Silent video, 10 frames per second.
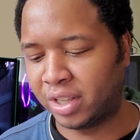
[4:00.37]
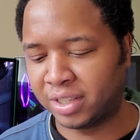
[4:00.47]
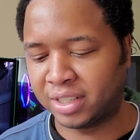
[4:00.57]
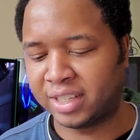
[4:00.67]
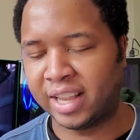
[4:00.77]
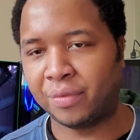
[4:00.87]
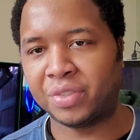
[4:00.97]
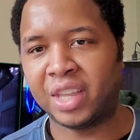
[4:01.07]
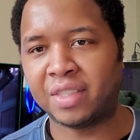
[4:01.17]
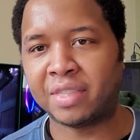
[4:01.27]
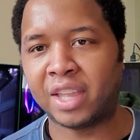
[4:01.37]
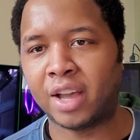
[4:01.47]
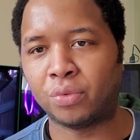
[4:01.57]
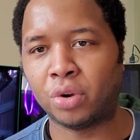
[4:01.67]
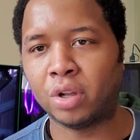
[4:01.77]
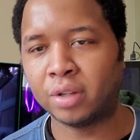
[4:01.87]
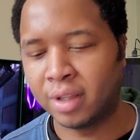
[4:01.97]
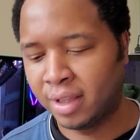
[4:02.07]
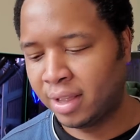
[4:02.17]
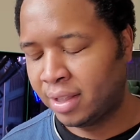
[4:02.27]
this and see everything that they got wrong.
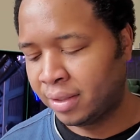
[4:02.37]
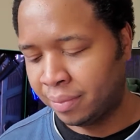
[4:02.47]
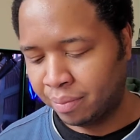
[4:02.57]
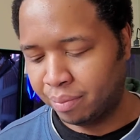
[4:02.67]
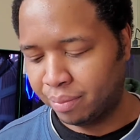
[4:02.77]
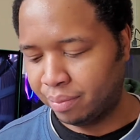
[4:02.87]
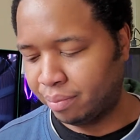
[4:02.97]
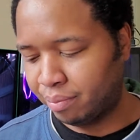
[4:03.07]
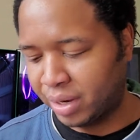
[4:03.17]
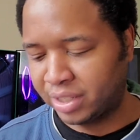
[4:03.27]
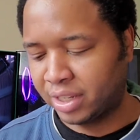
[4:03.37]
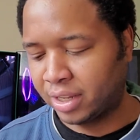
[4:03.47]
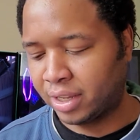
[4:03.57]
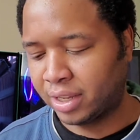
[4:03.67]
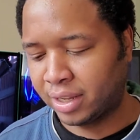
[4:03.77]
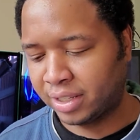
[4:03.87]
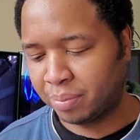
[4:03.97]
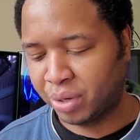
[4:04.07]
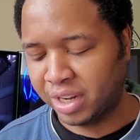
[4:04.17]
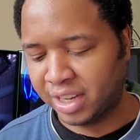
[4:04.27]
But it's a
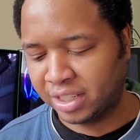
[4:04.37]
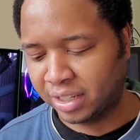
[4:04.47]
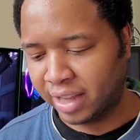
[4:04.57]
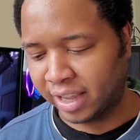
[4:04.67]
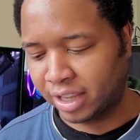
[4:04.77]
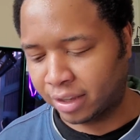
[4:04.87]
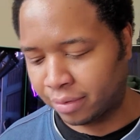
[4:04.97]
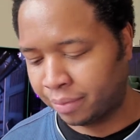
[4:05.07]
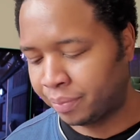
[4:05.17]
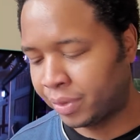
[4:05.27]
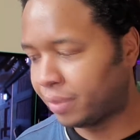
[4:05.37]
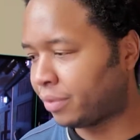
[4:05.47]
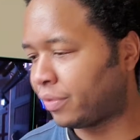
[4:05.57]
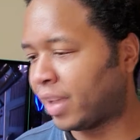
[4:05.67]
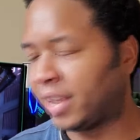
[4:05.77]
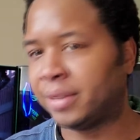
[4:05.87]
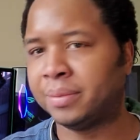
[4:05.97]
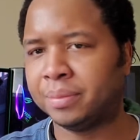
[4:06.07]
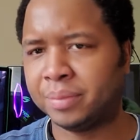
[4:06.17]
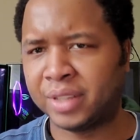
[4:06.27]
pretty decent, like a fight
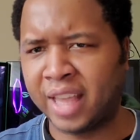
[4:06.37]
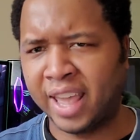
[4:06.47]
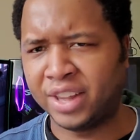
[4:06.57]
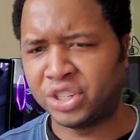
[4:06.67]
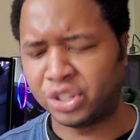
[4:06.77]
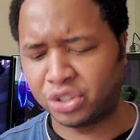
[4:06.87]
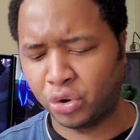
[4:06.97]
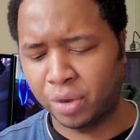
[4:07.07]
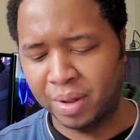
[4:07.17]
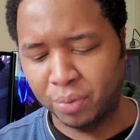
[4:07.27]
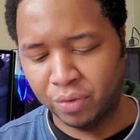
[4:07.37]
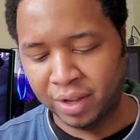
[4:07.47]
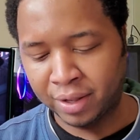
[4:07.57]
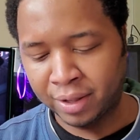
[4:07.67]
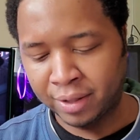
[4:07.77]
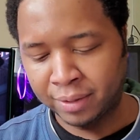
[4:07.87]
cage tournament movie.